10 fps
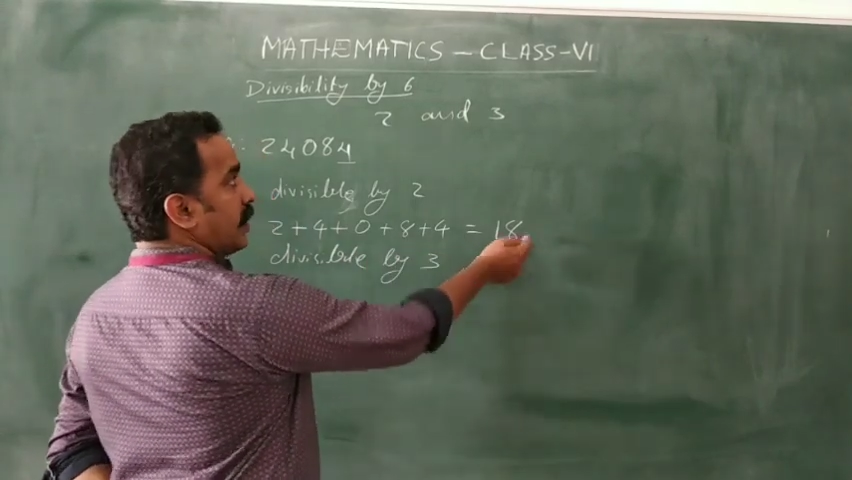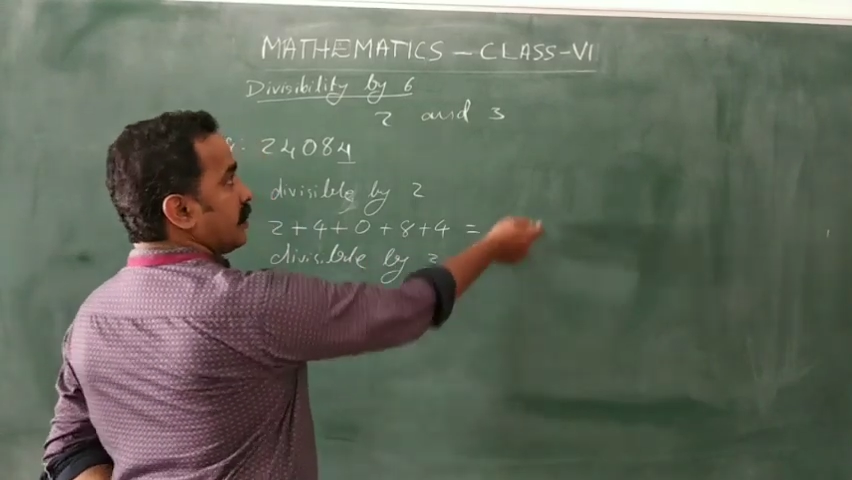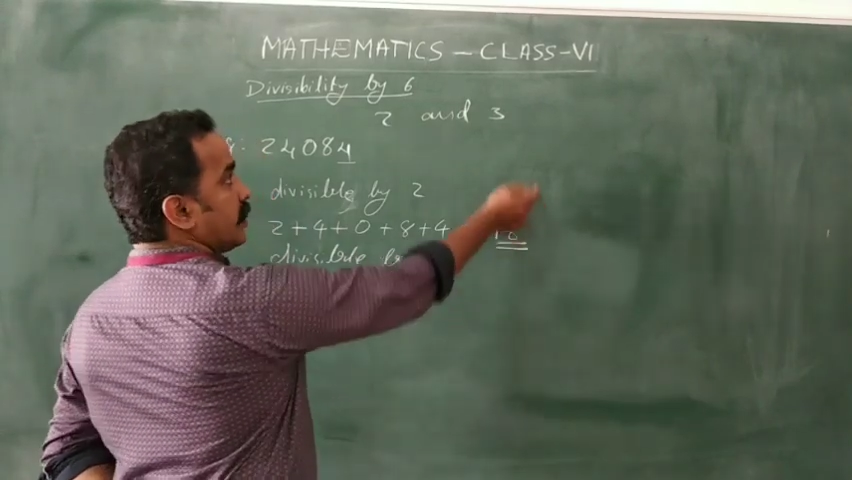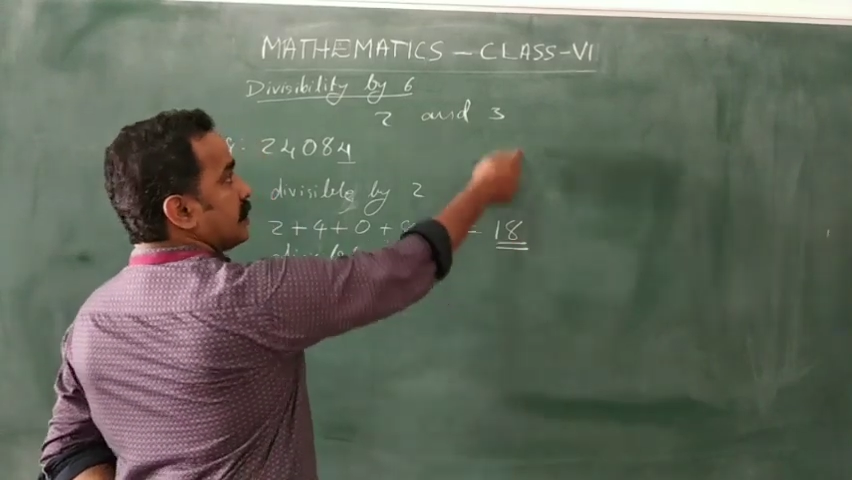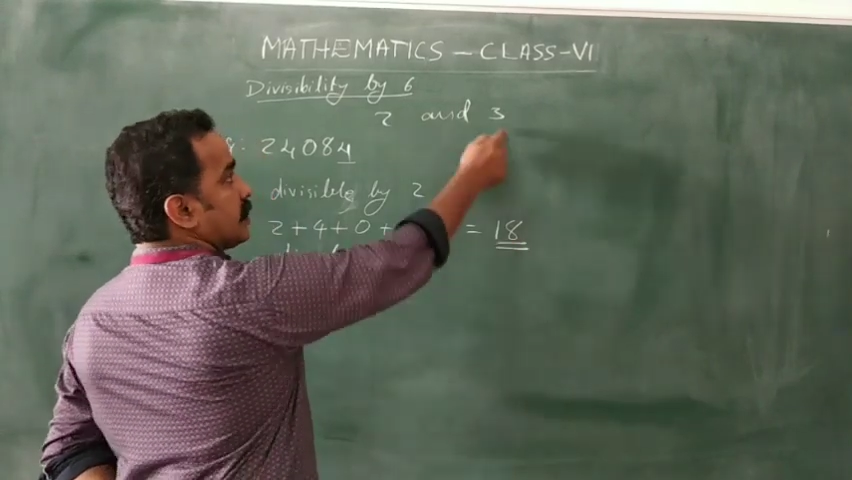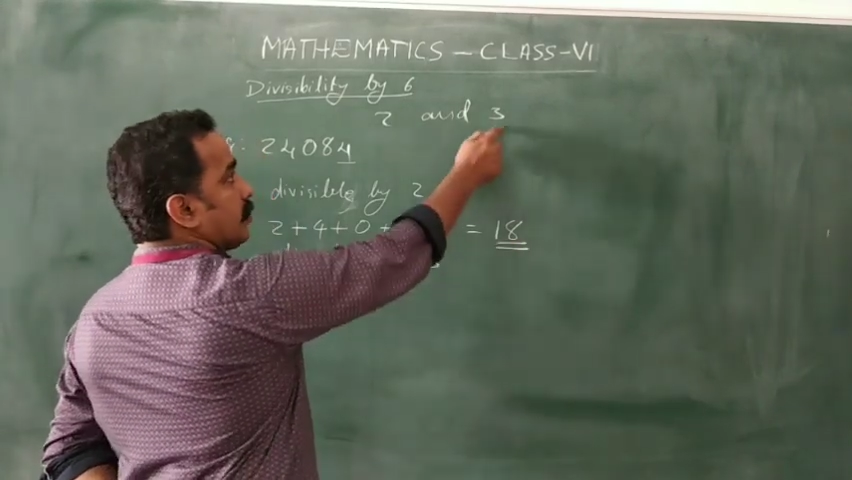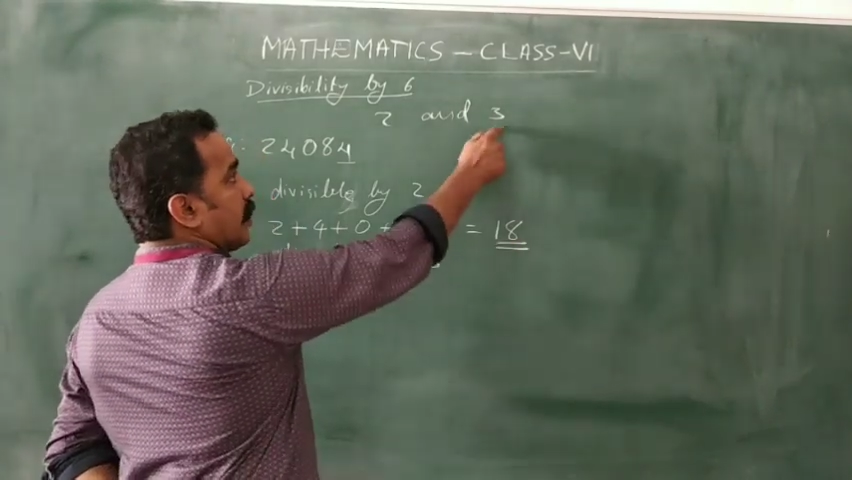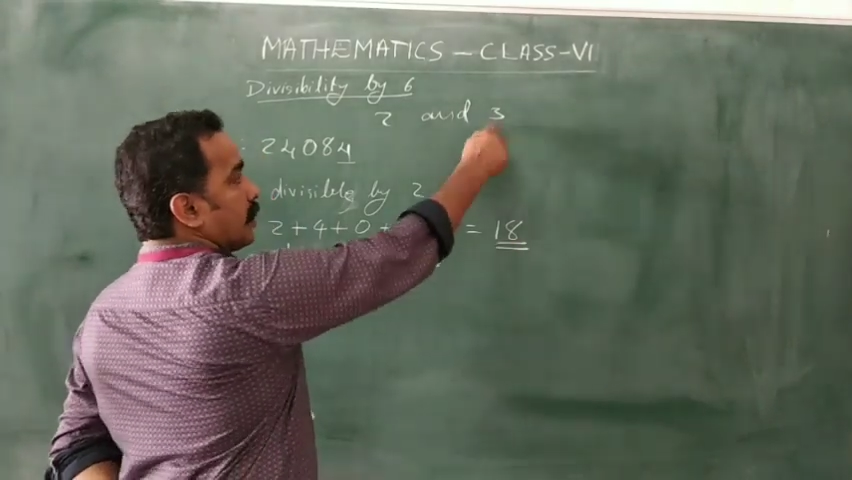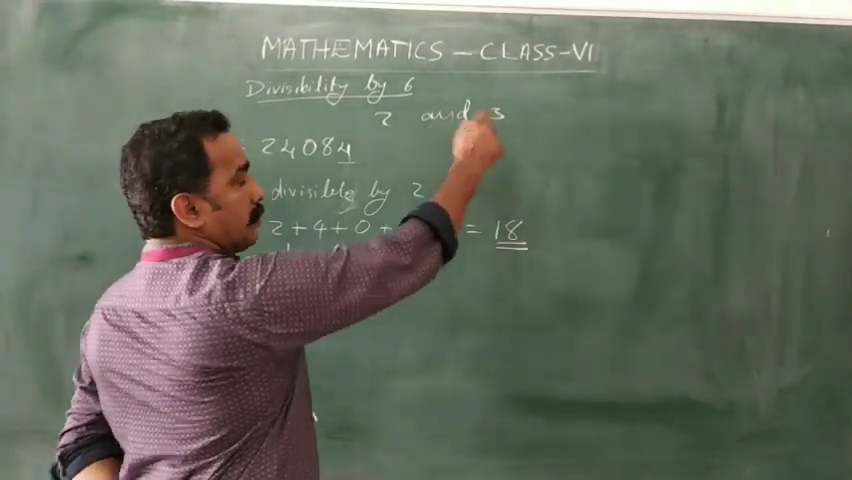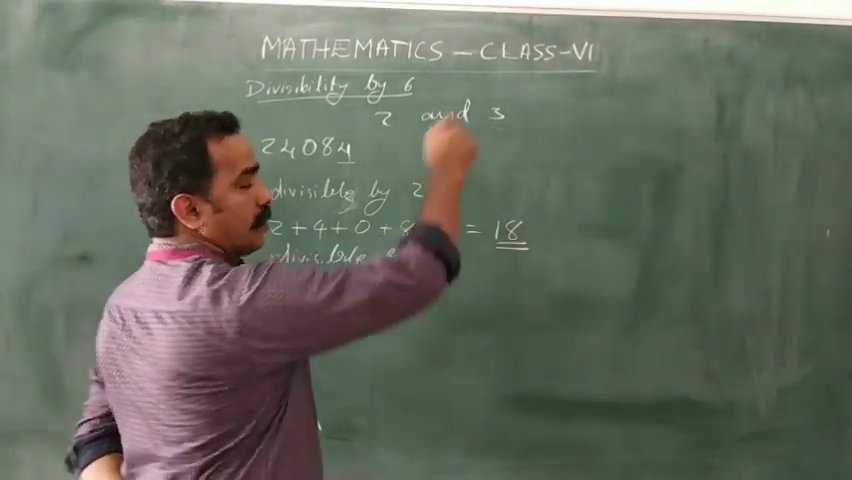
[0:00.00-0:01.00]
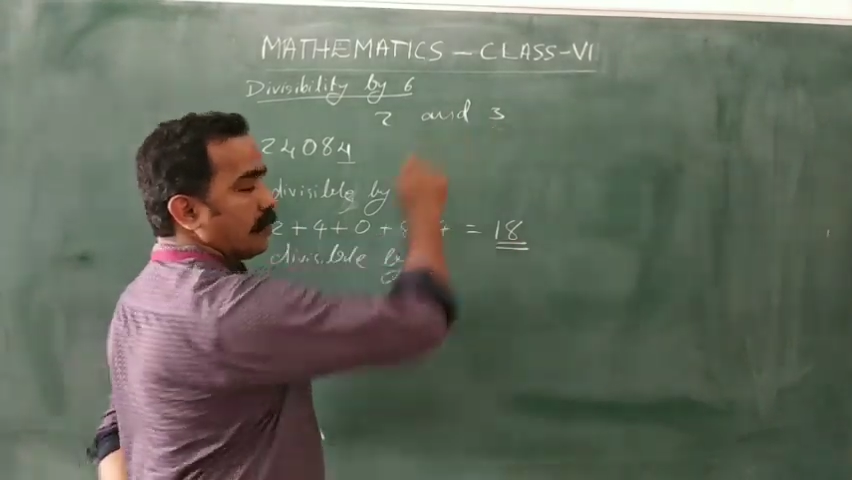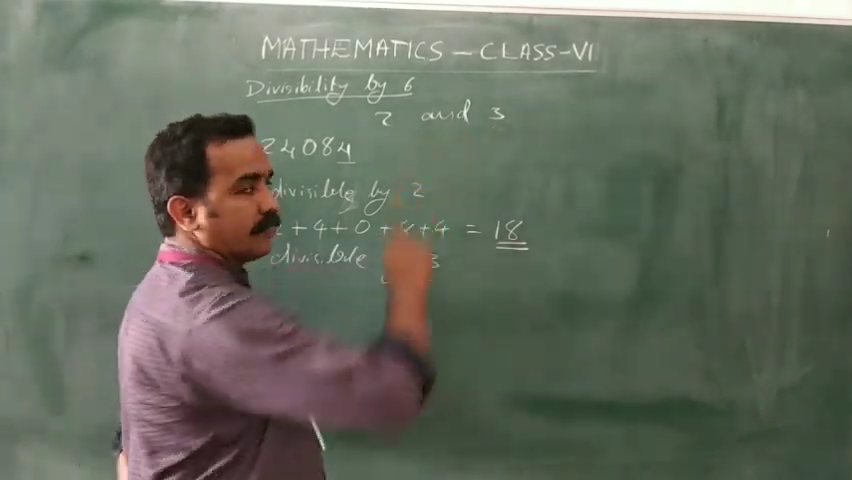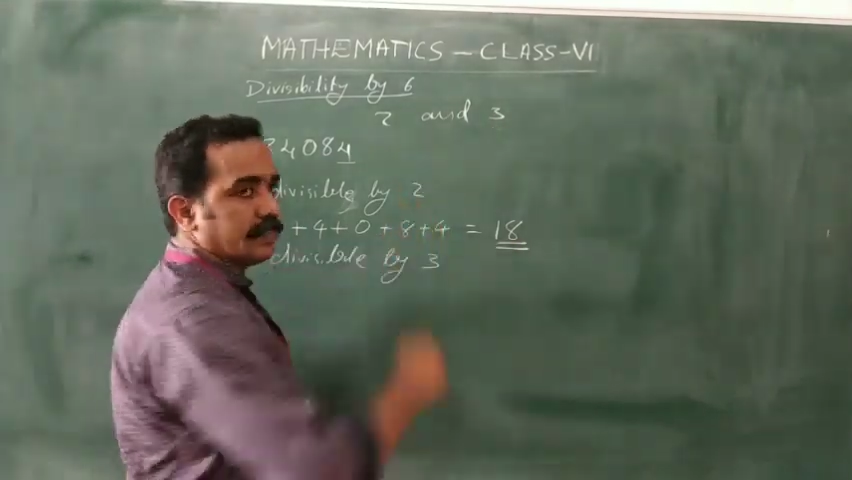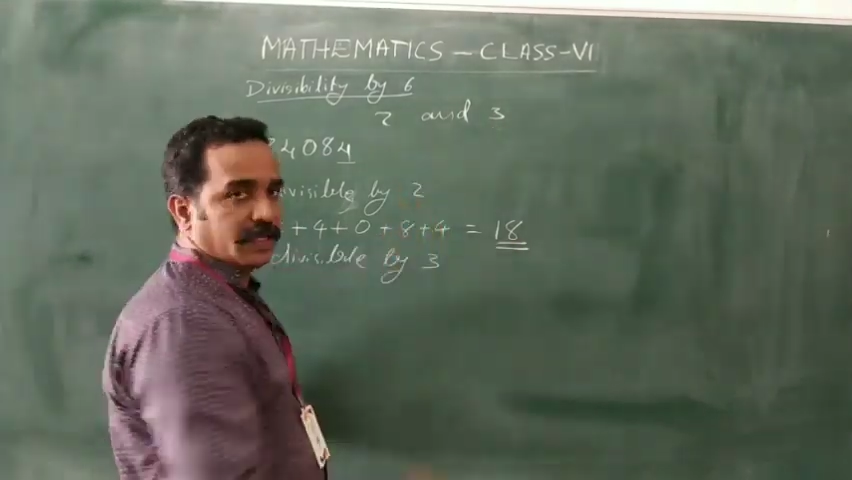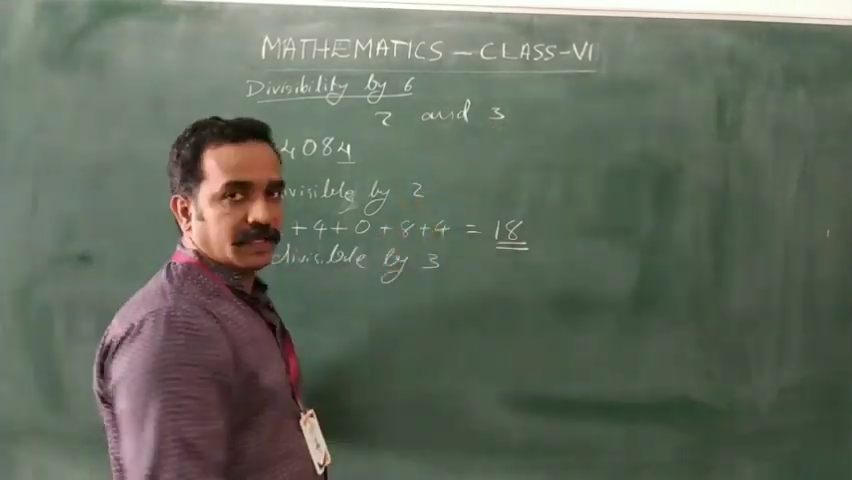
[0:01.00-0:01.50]
18 is a multiple of
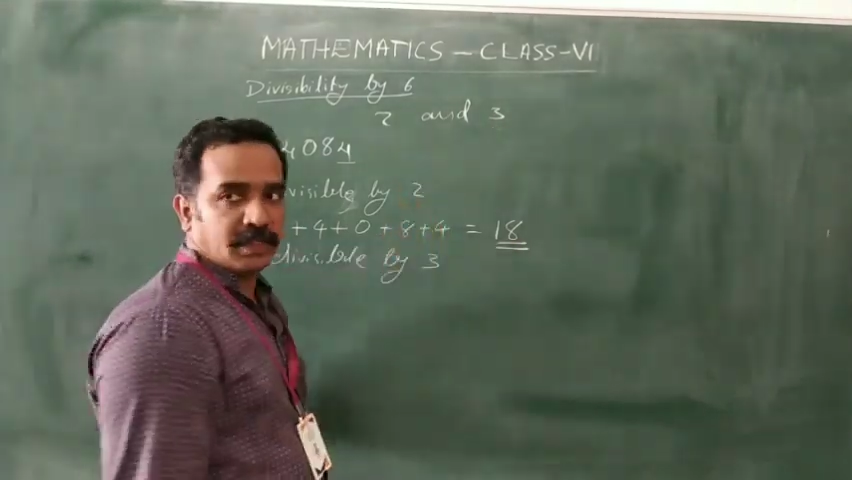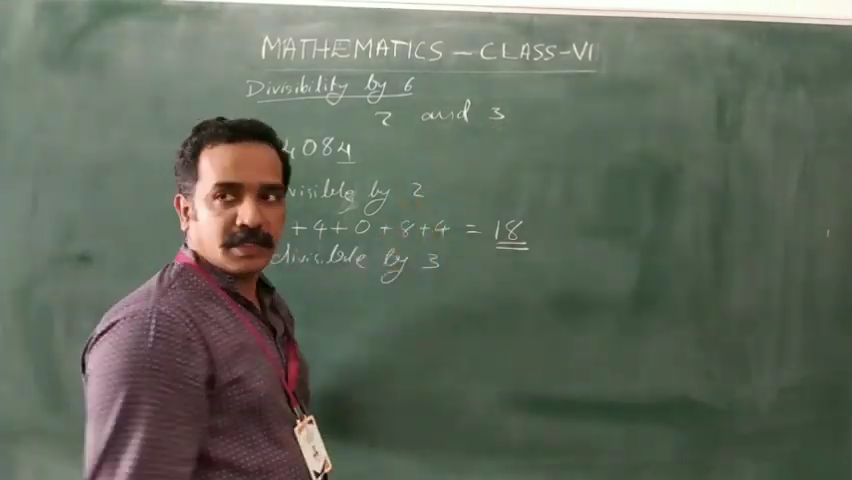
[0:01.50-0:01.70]
3.